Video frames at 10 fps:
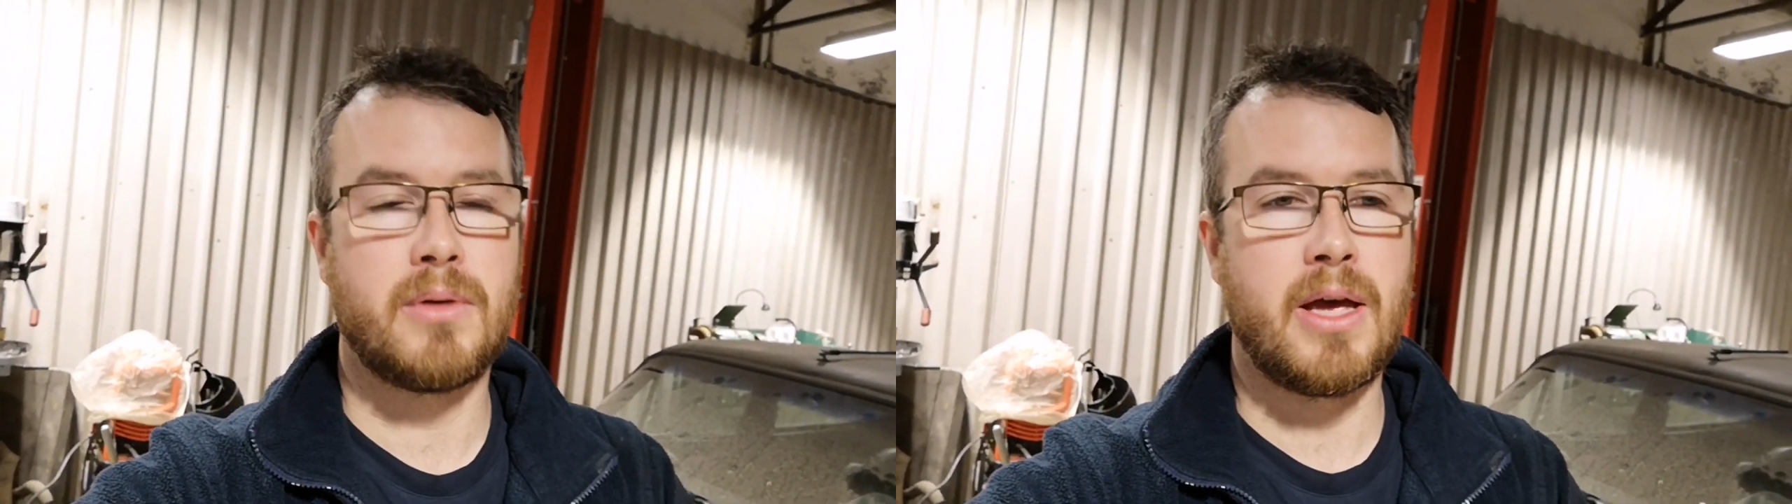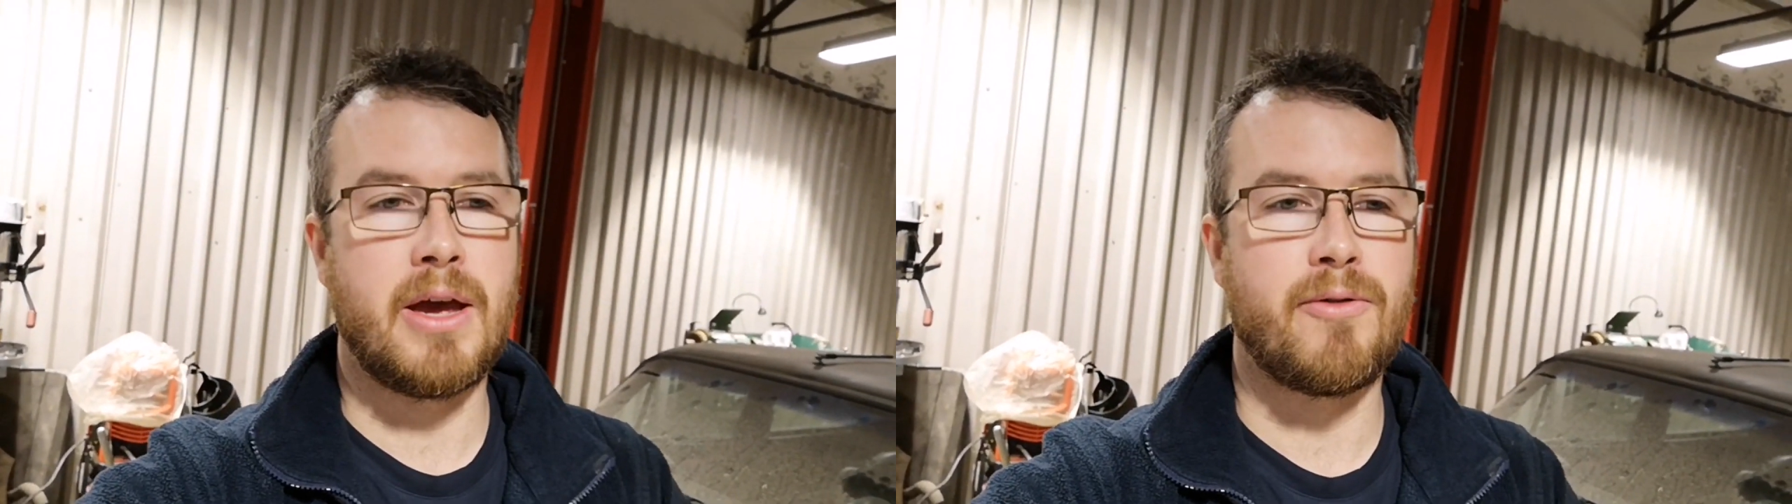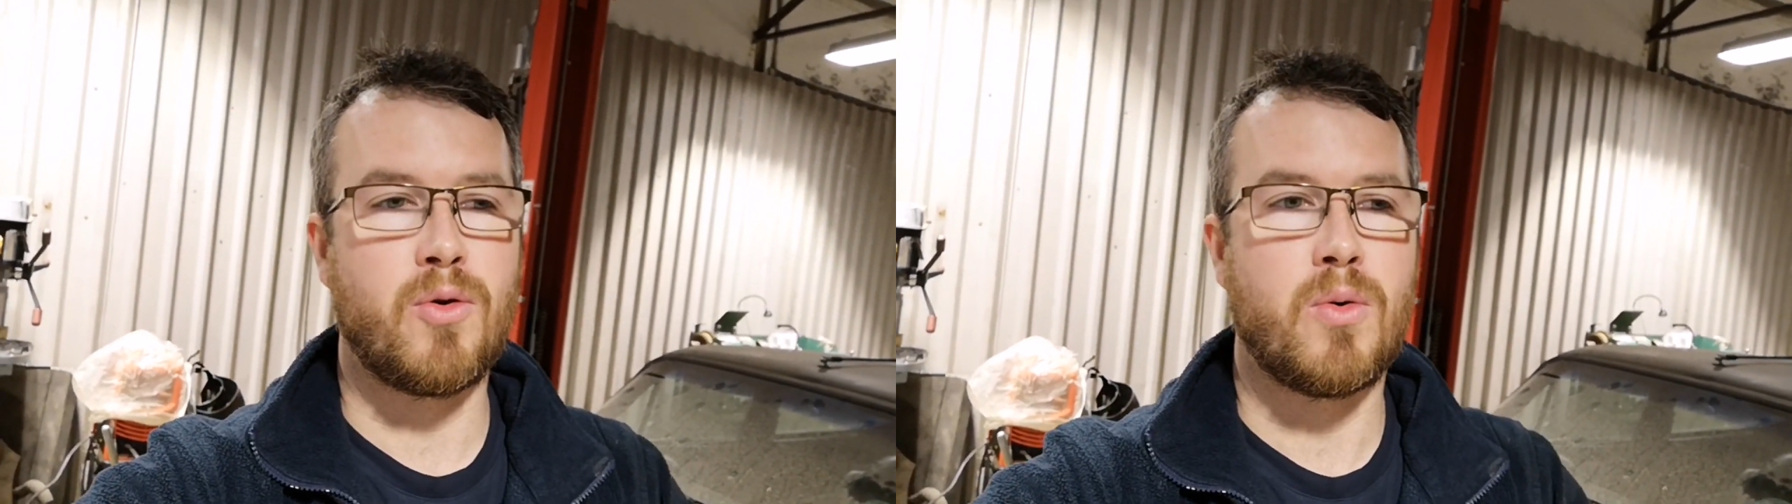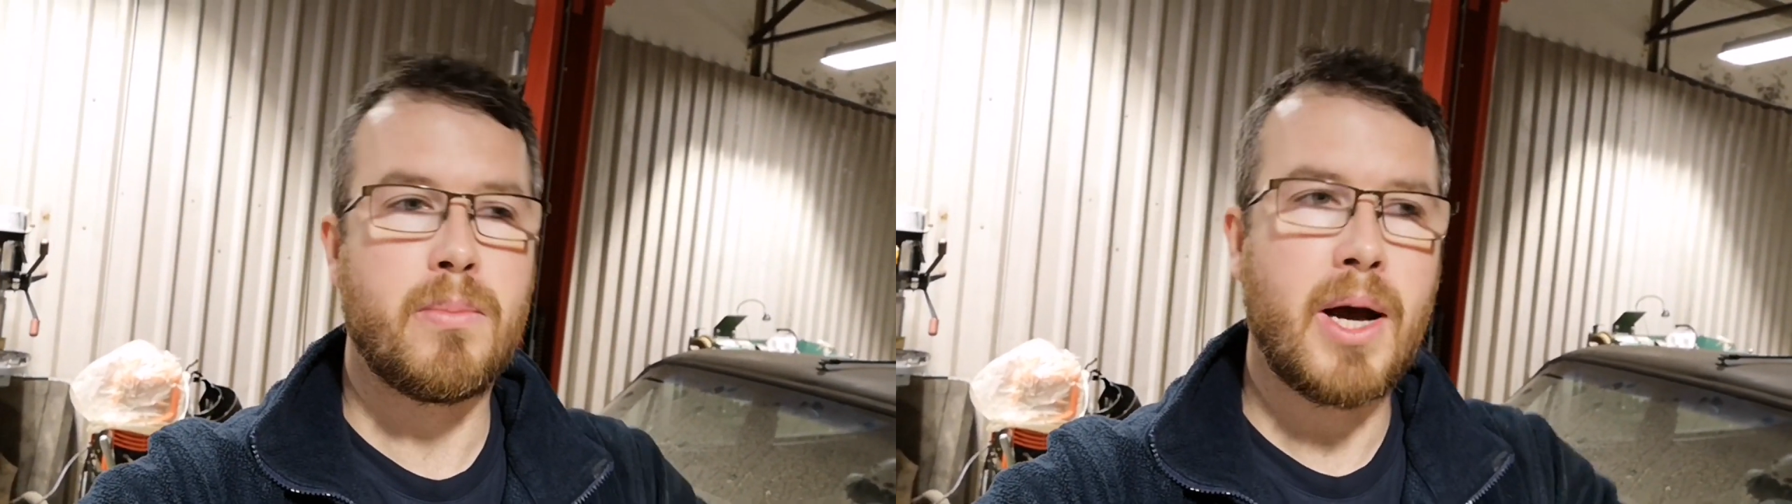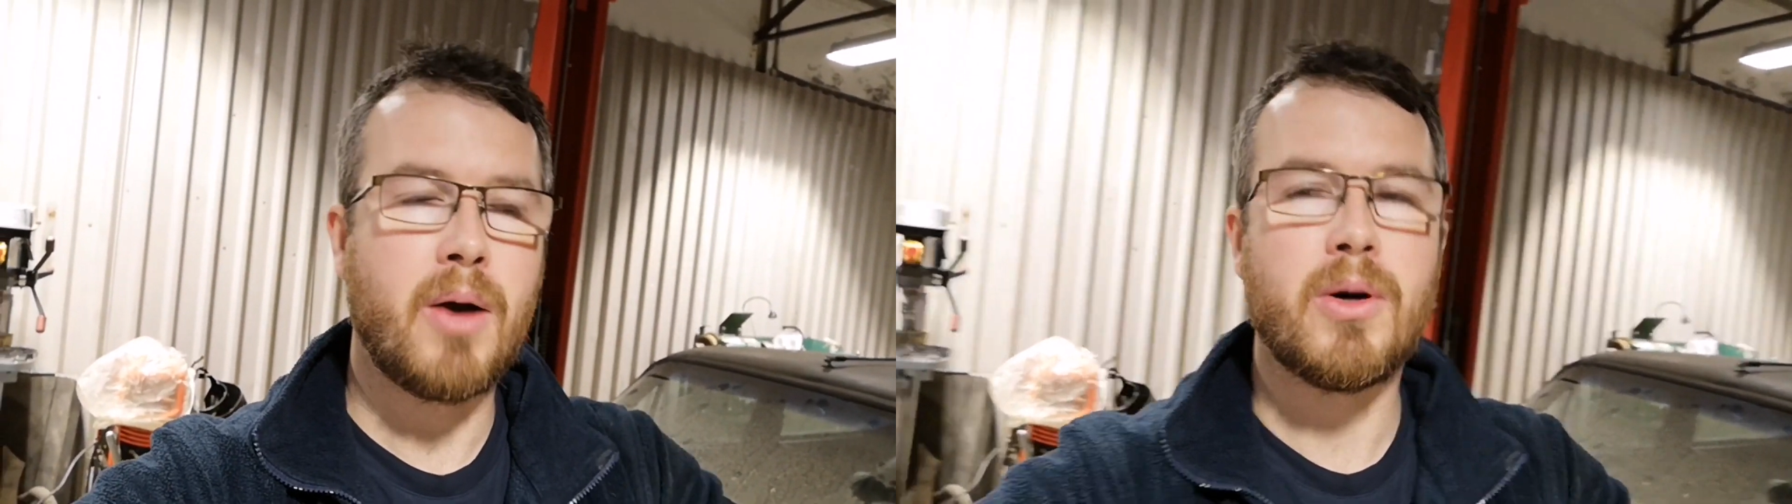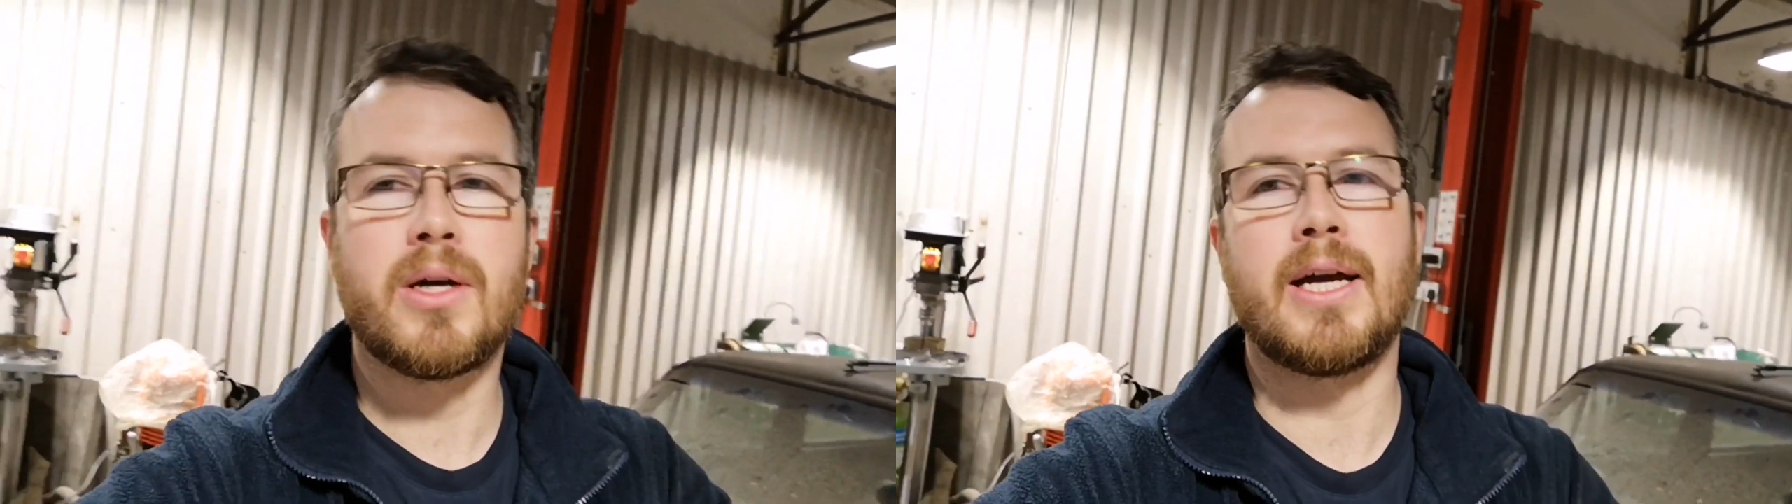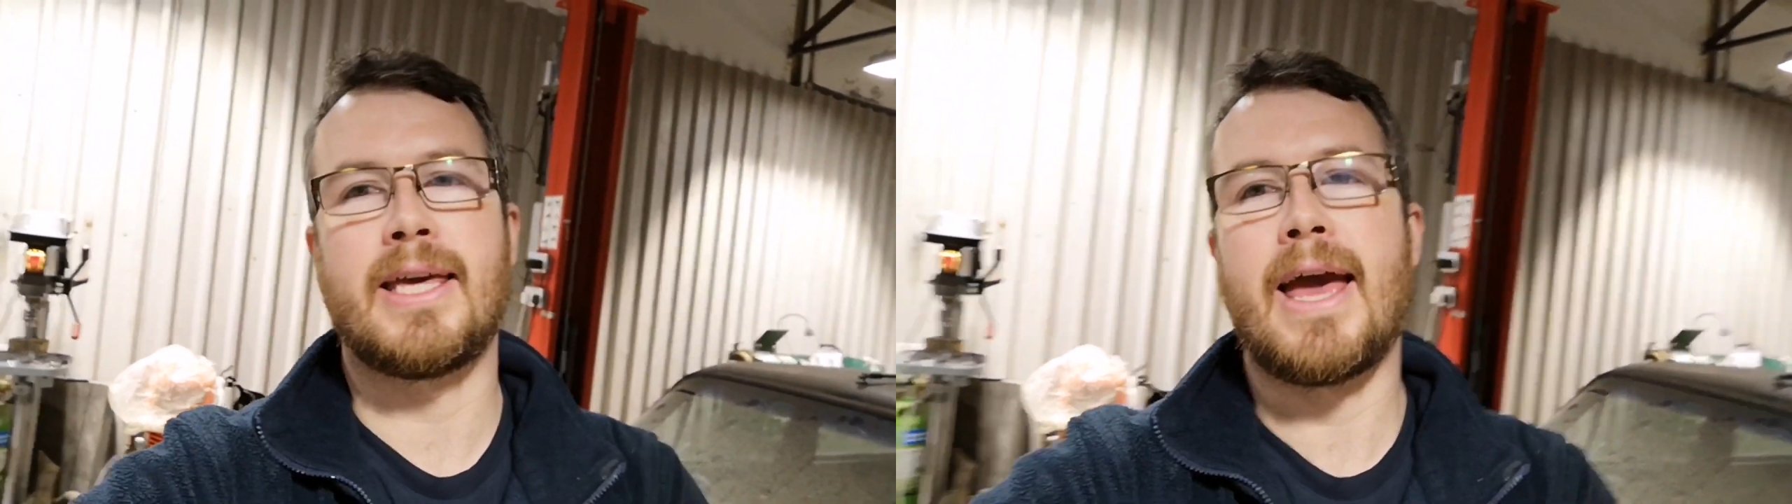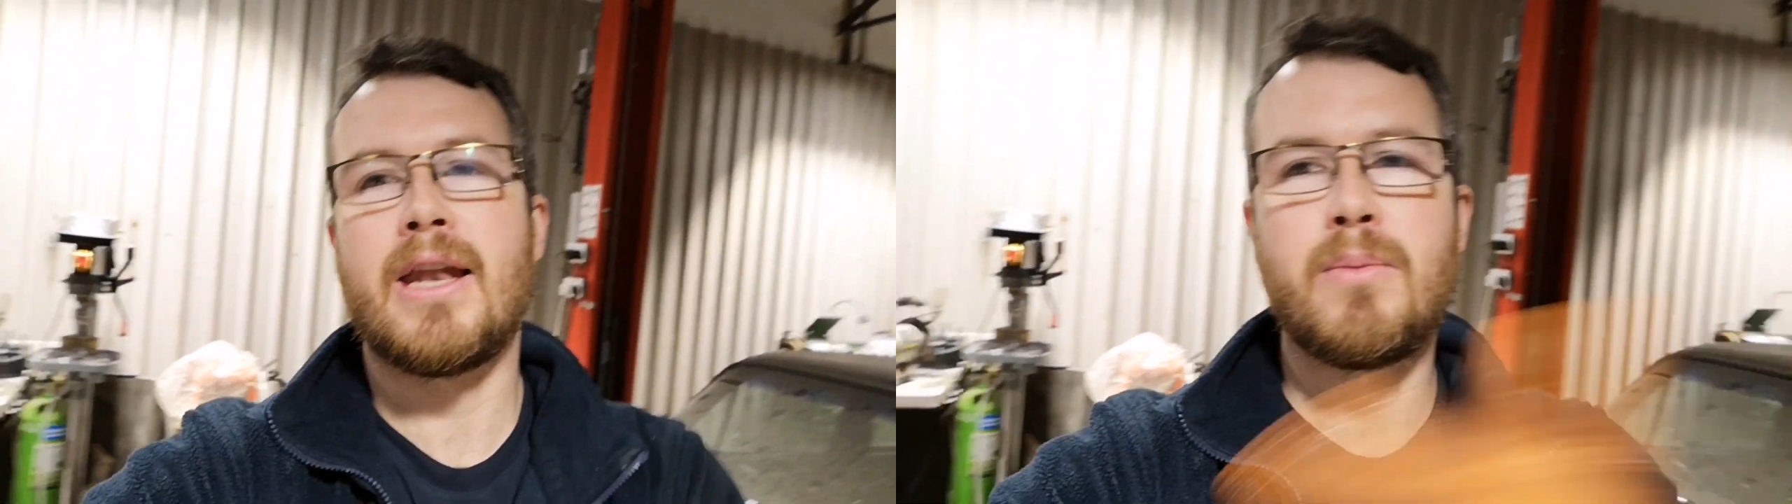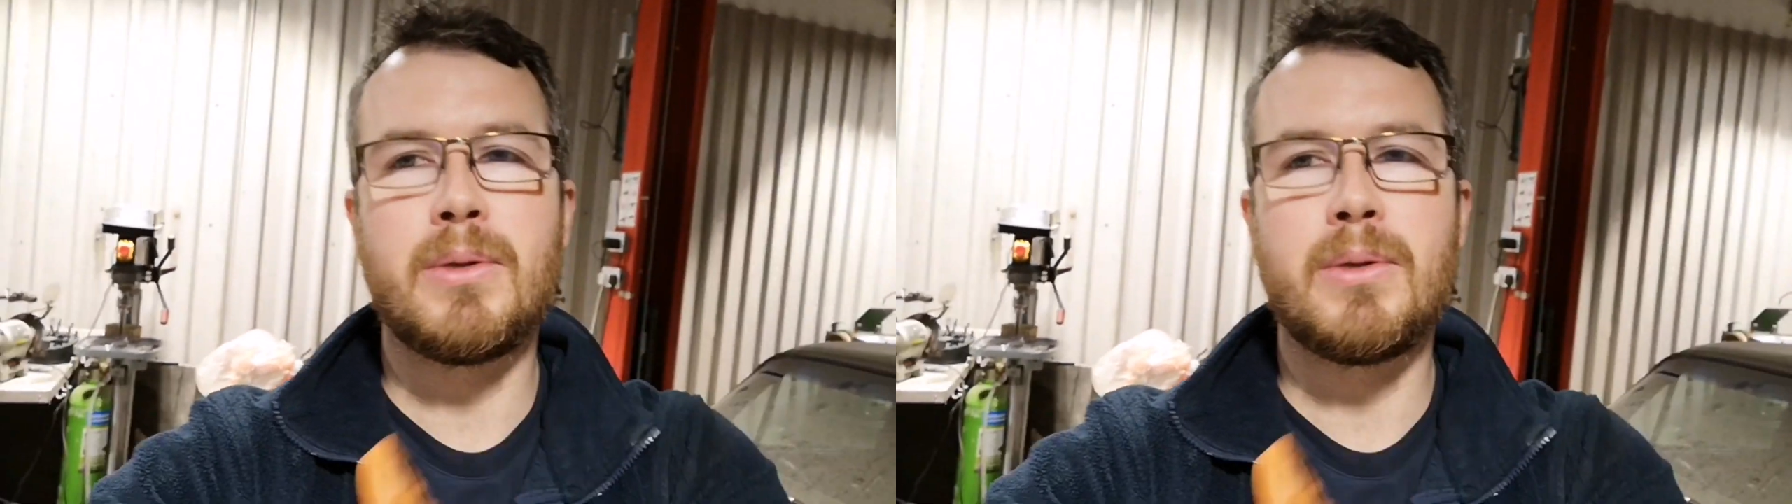aero power again,